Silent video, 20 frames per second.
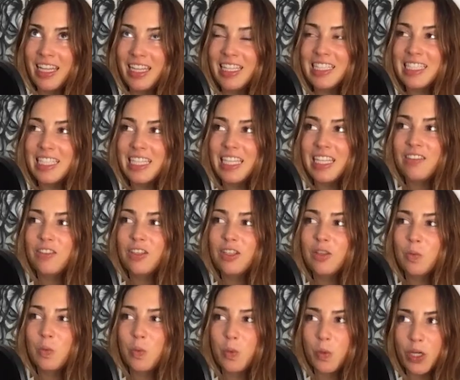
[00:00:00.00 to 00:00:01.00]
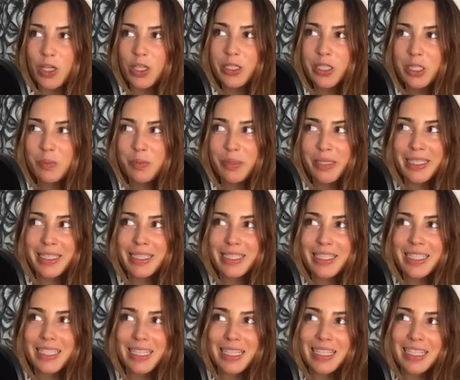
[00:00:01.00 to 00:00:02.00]
is even worse because
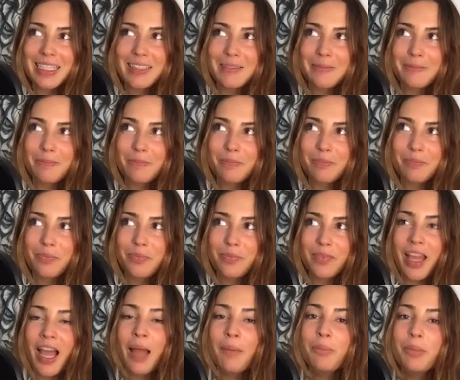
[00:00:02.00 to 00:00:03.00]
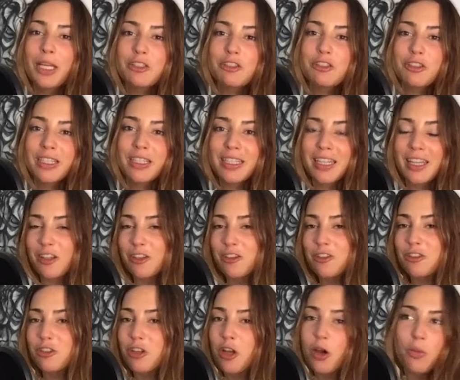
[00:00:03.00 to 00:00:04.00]
it's like I'm picturing that
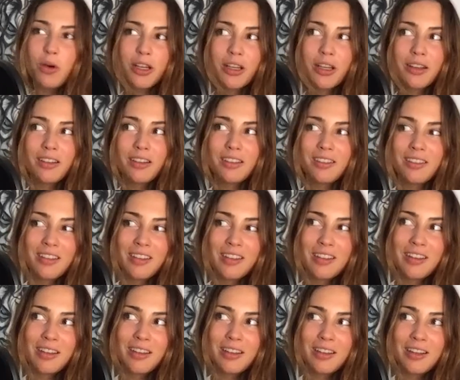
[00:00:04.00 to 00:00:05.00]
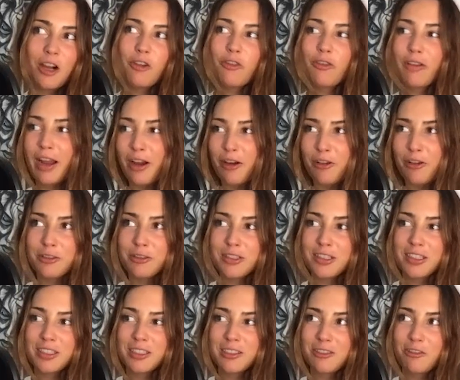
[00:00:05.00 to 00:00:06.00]
there's no one
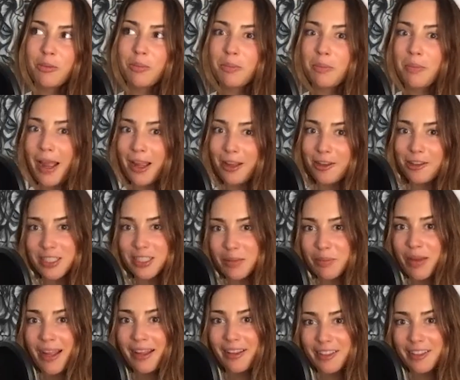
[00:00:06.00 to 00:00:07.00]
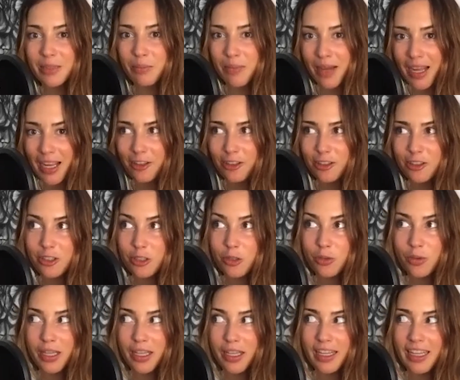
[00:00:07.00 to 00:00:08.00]
around for miles and miles and miles.
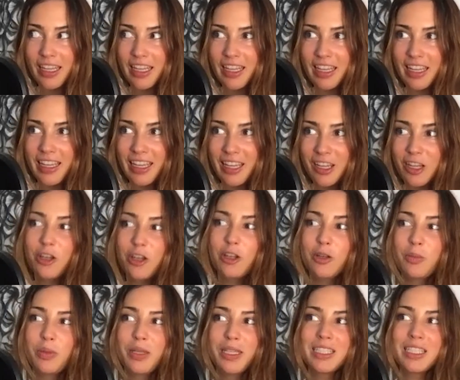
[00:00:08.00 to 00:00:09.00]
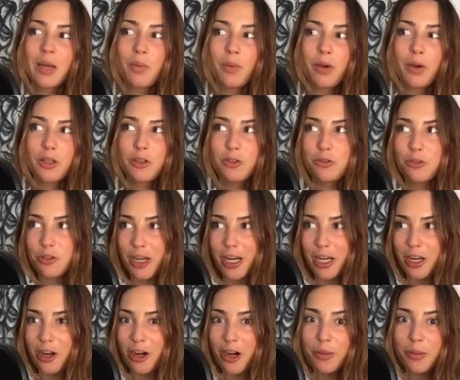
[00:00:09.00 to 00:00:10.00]
So it could be someone who's
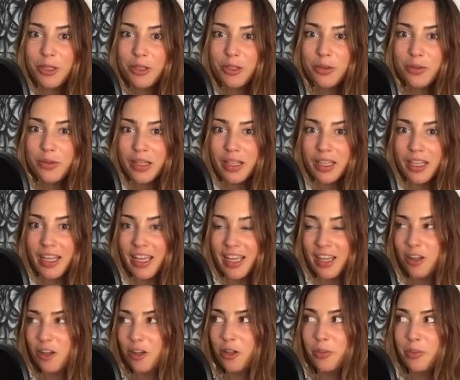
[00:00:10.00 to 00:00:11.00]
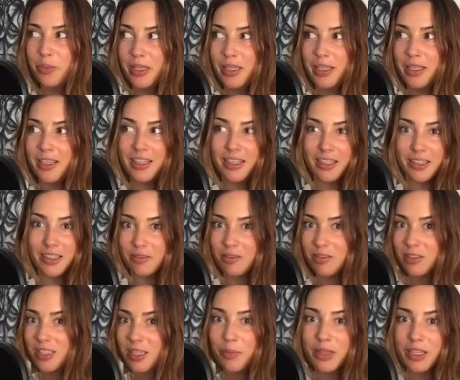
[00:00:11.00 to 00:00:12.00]
trying to harm you. It could be it,
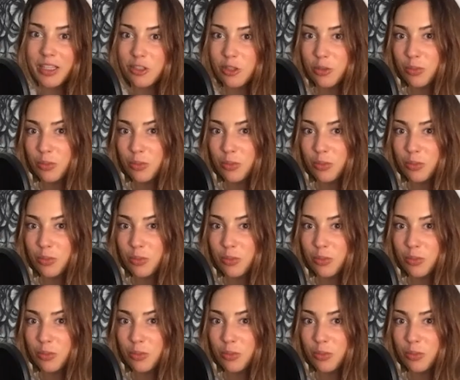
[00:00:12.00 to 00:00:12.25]
uh, something